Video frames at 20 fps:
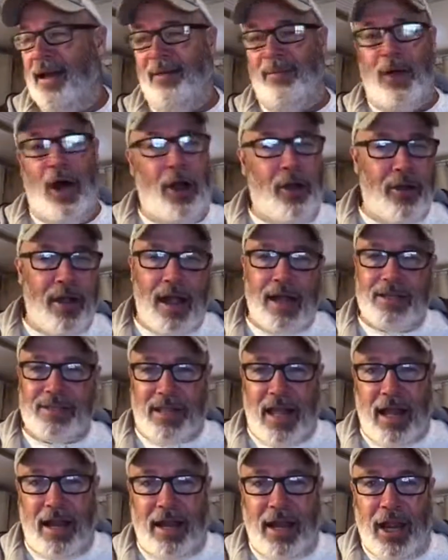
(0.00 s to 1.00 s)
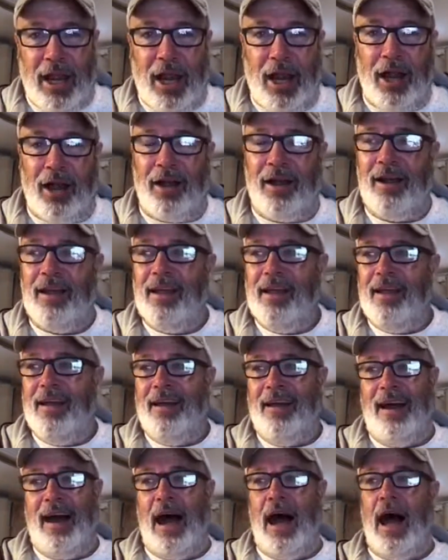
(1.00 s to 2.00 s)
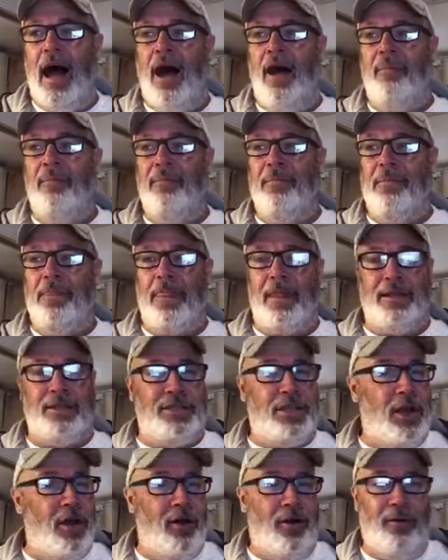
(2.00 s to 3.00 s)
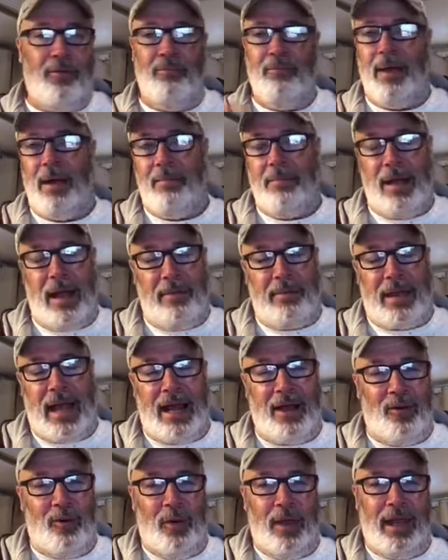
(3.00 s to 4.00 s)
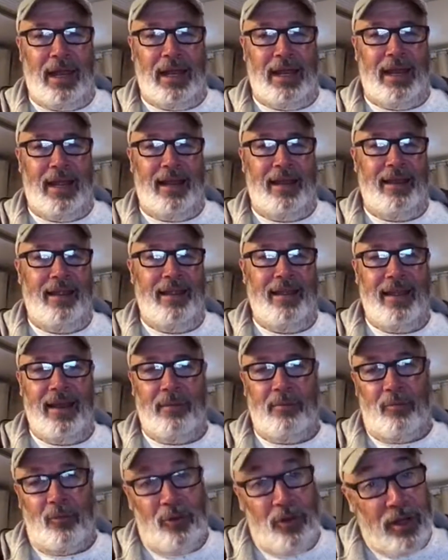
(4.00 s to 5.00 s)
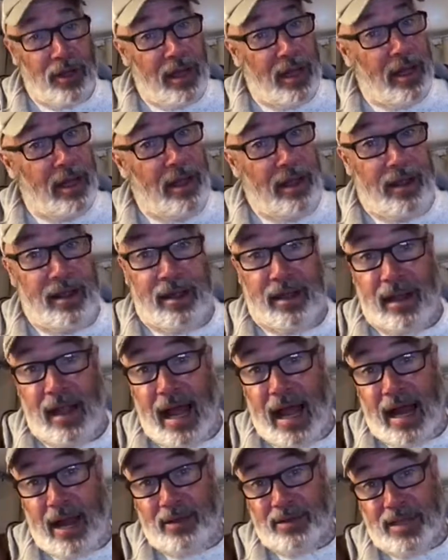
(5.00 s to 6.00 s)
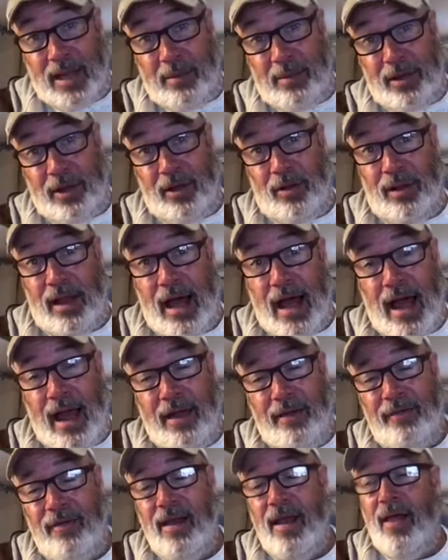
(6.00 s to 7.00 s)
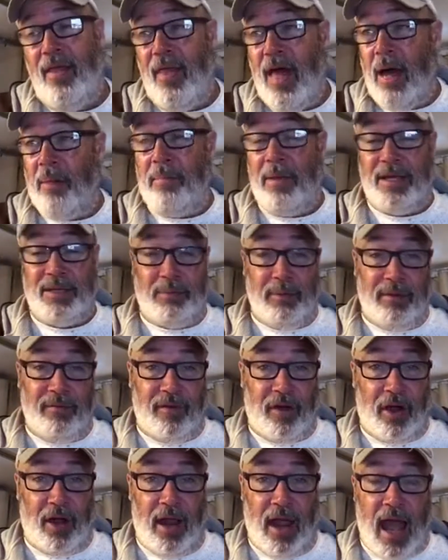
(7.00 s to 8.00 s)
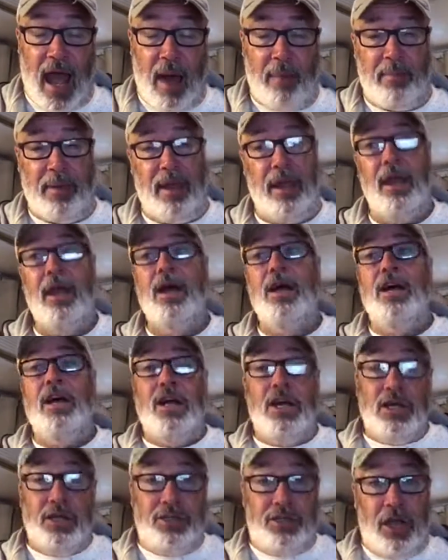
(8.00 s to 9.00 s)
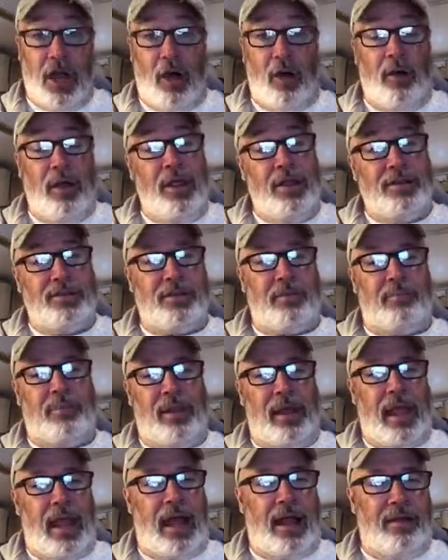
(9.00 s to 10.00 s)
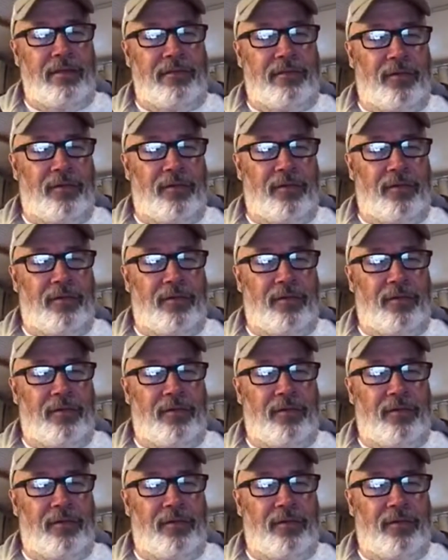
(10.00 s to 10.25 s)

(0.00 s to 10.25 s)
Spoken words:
Ariane's not here. So I'm kind of winging it. I'm really glad I was able to go live. That makes me very happy. So here's the plan